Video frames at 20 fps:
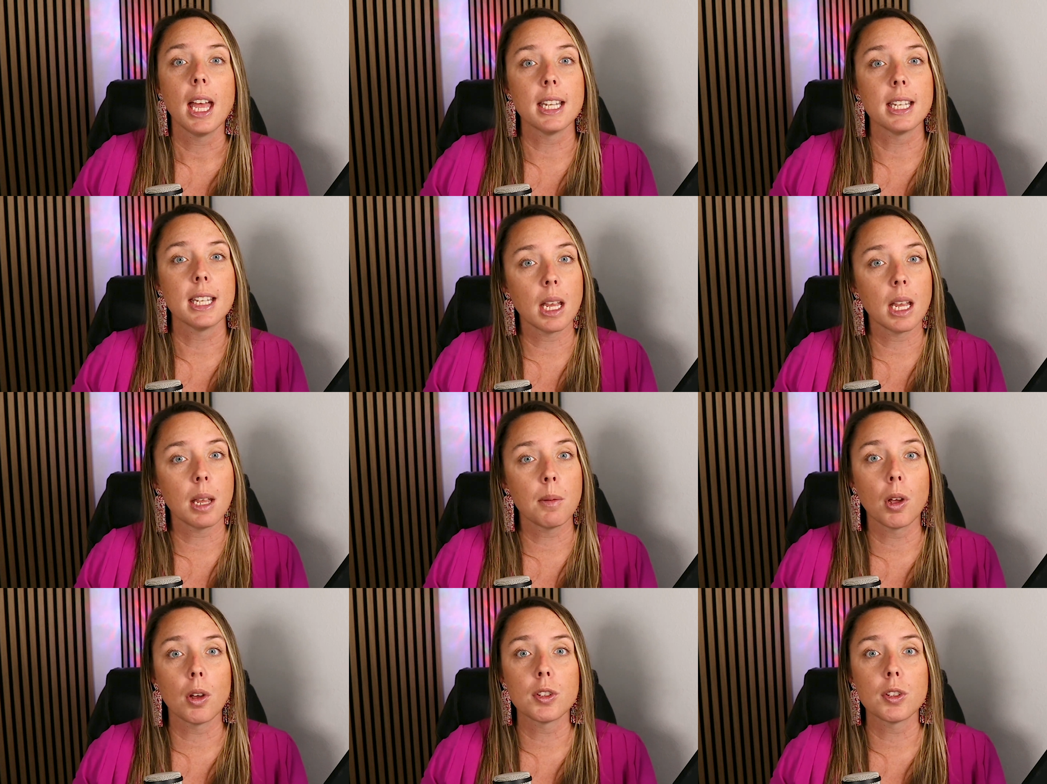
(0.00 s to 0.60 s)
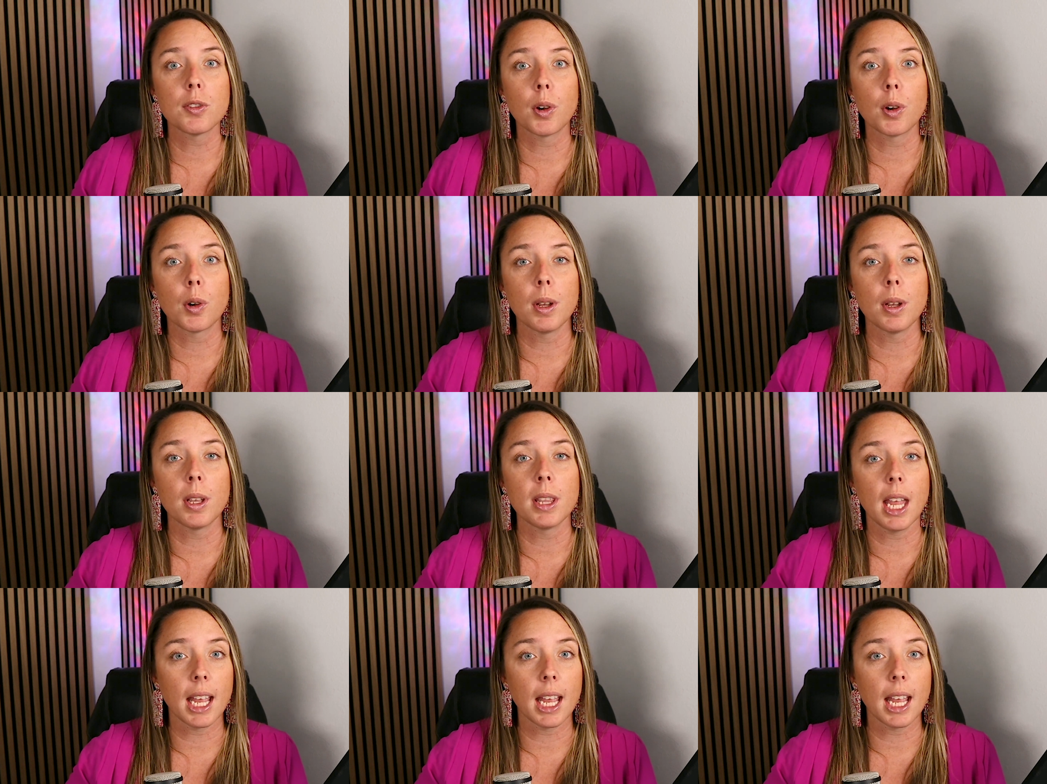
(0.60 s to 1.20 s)
And same goes
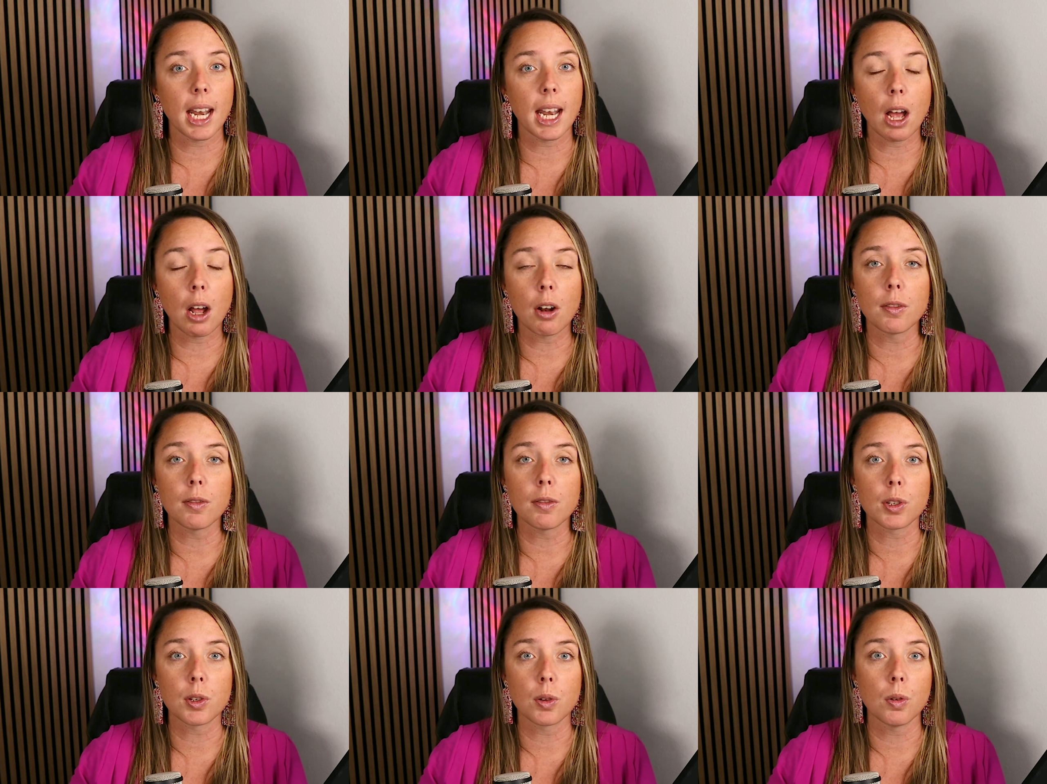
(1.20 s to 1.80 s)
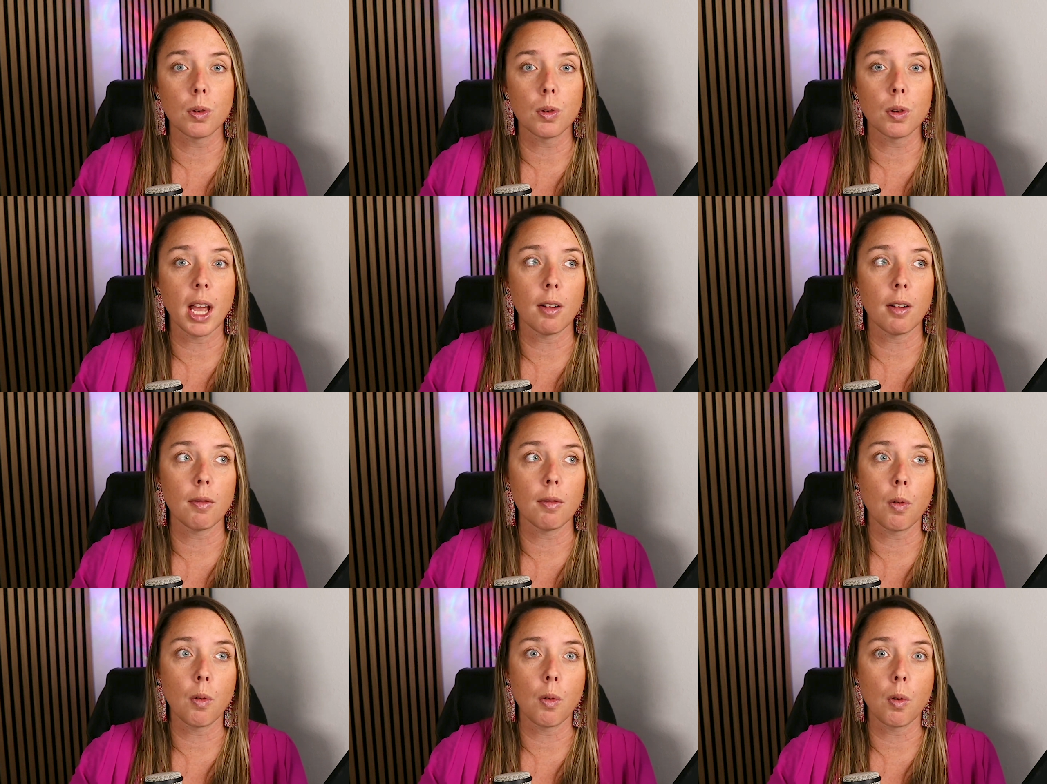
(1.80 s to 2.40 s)
for when they get out of school
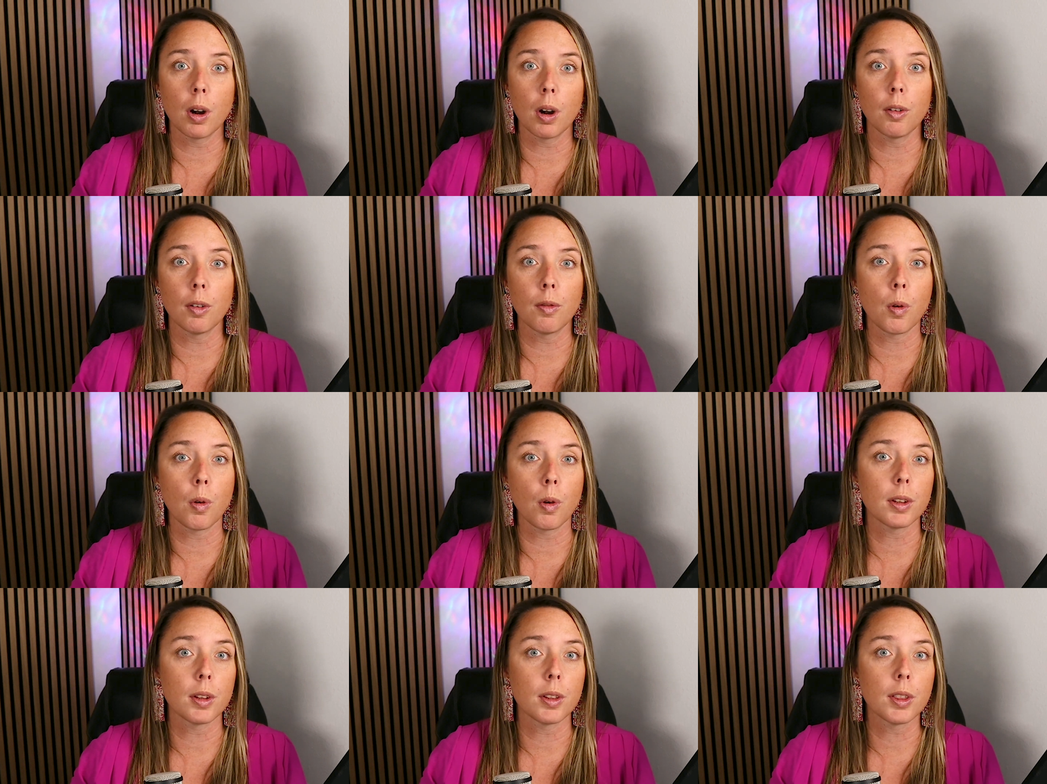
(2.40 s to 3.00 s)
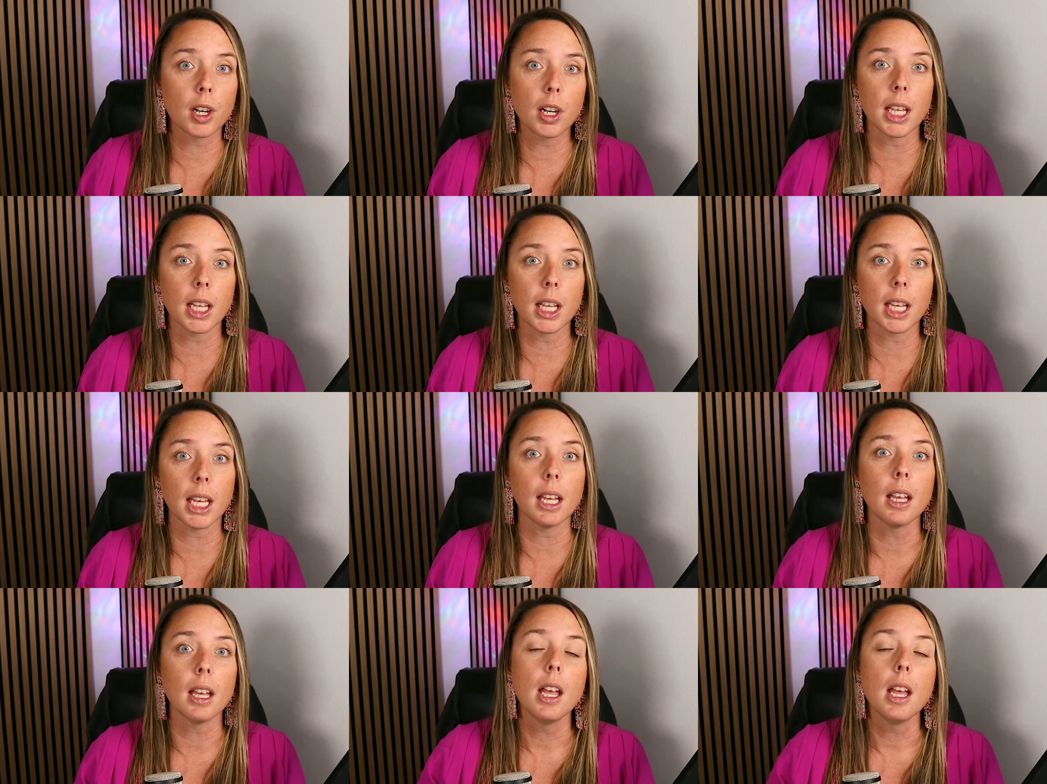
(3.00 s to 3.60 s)
at 4 or
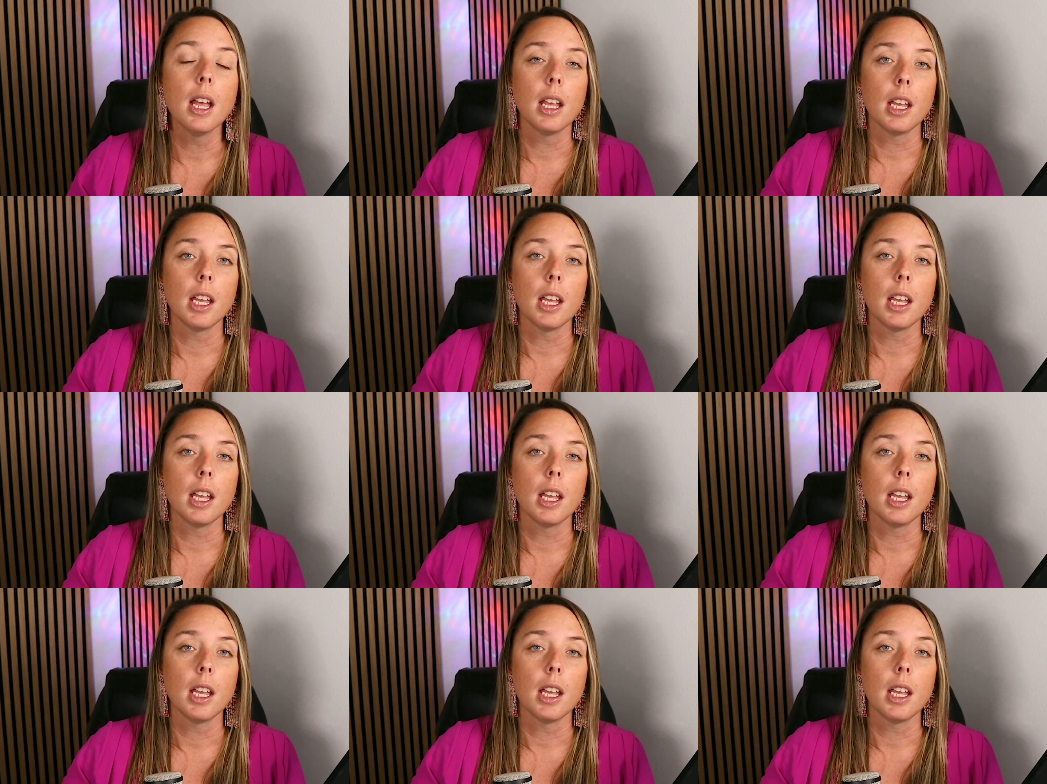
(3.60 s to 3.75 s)
4:30.